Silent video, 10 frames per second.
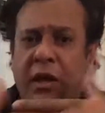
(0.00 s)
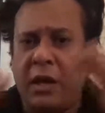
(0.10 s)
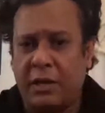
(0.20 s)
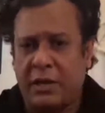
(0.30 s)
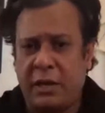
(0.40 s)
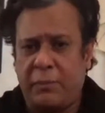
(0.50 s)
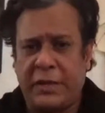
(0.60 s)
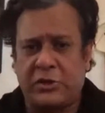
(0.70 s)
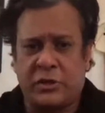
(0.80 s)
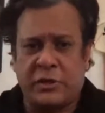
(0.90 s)
In a
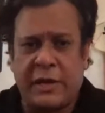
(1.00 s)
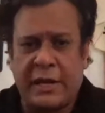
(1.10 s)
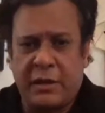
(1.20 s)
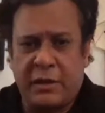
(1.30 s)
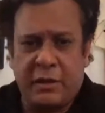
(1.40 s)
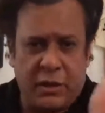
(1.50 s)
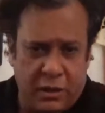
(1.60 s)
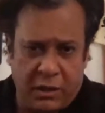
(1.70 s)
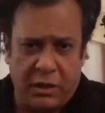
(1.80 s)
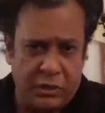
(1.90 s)
picture, like
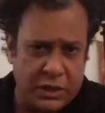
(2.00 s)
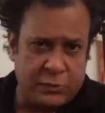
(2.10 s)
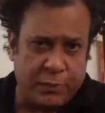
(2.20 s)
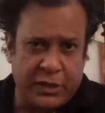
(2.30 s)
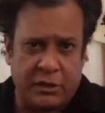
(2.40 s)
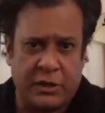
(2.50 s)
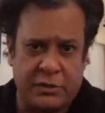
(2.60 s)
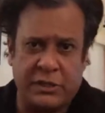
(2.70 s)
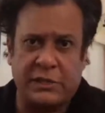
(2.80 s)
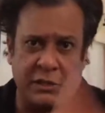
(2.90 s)
in this particular
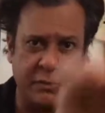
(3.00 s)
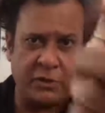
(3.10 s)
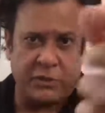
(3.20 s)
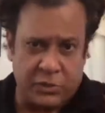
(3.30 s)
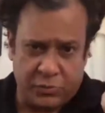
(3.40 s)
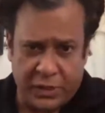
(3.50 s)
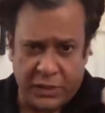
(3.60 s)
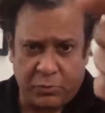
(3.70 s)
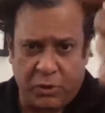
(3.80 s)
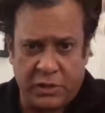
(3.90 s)
sensor, because it's a pretty
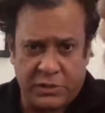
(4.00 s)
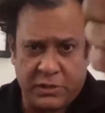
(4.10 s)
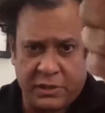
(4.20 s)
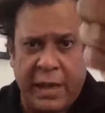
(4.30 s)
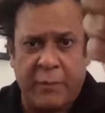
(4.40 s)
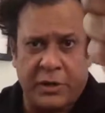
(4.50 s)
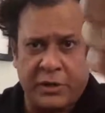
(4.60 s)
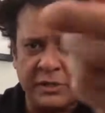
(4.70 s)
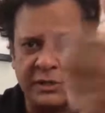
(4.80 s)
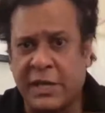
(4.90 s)
small camera
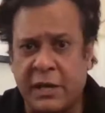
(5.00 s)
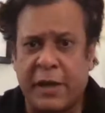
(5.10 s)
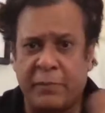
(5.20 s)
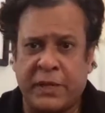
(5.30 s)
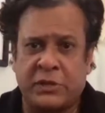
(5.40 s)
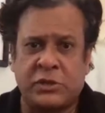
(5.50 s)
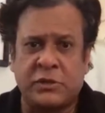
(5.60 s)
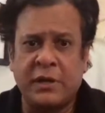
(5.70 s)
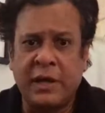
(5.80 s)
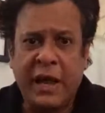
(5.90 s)
that's taking my picture,